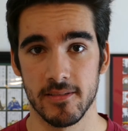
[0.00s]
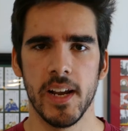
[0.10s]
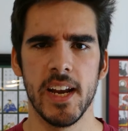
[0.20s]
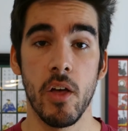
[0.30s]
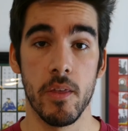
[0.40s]

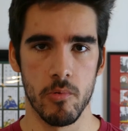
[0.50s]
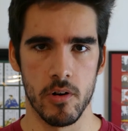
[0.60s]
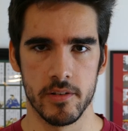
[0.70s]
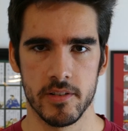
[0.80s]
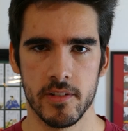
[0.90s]
In other
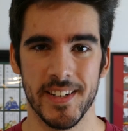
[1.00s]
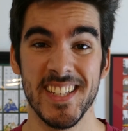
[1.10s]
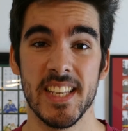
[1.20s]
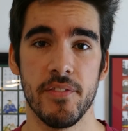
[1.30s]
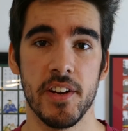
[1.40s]
words,
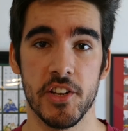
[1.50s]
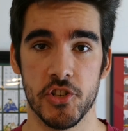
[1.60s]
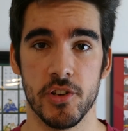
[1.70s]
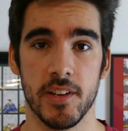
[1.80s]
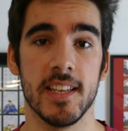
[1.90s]
this
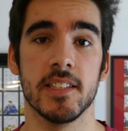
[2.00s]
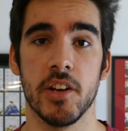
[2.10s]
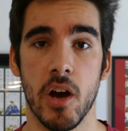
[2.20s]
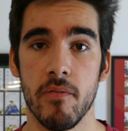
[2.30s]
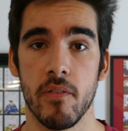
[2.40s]
definition is
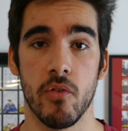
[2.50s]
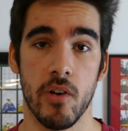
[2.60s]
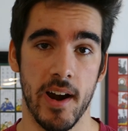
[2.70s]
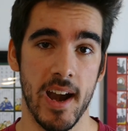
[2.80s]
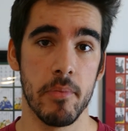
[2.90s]
enough for
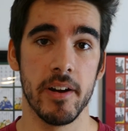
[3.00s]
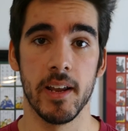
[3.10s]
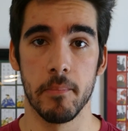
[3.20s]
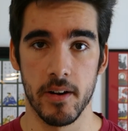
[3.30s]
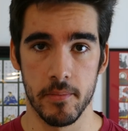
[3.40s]
our
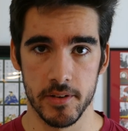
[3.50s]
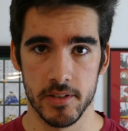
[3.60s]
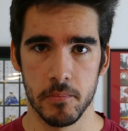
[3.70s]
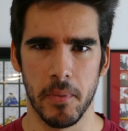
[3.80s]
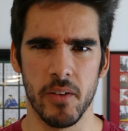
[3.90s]
everyday
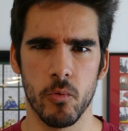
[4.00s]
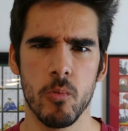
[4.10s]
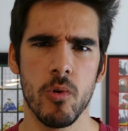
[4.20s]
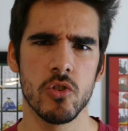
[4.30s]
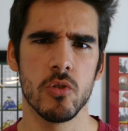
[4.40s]
purpose, but if we
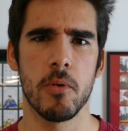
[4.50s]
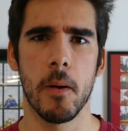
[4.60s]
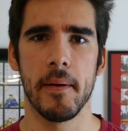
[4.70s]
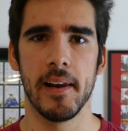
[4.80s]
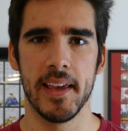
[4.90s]
want to
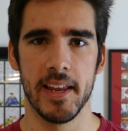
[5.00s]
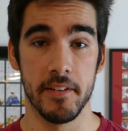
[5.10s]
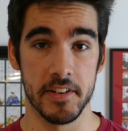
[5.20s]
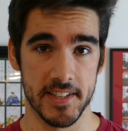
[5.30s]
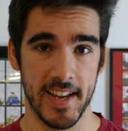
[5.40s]
properly
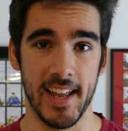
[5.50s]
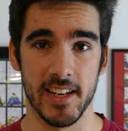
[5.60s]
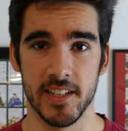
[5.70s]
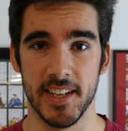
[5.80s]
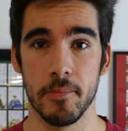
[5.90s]
understand
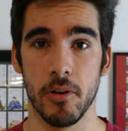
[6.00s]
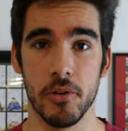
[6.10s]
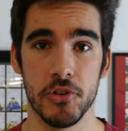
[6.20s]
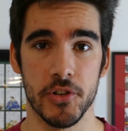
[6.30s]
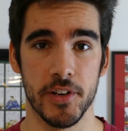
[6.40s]
the
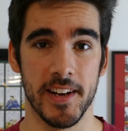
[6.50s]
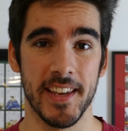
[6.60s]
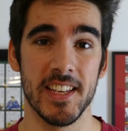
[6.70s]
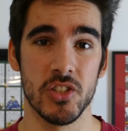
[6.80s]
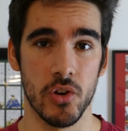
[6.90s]
evolution and
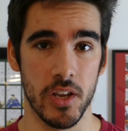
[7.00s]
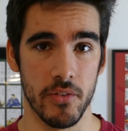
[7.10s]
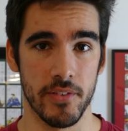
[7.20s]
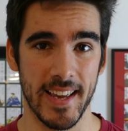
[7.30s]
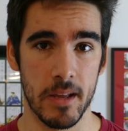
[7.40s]
history
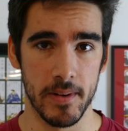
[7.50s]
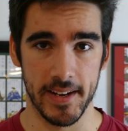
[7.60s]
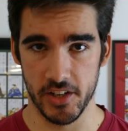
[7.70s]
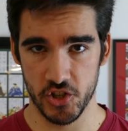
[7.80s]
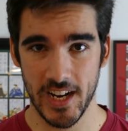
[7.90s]
of
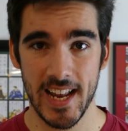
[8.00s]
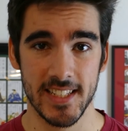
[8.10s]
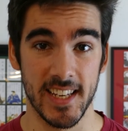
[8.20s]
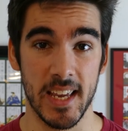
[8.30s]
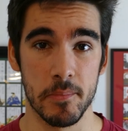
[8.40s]
gambling and chance
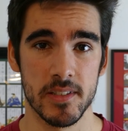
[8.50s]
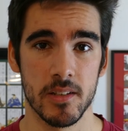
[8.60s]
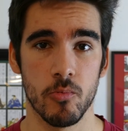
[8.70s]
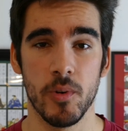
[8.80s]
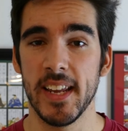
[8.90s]
games,
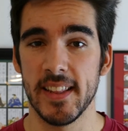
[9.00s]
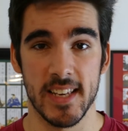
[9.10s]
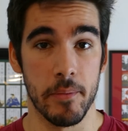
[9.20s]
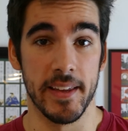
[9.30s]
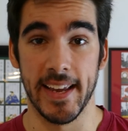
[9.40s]
we need
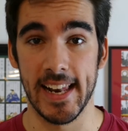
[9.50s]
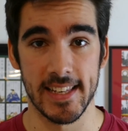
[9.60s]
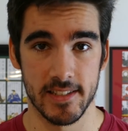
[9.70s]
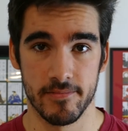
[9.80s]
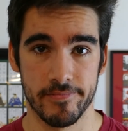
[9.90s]
something else.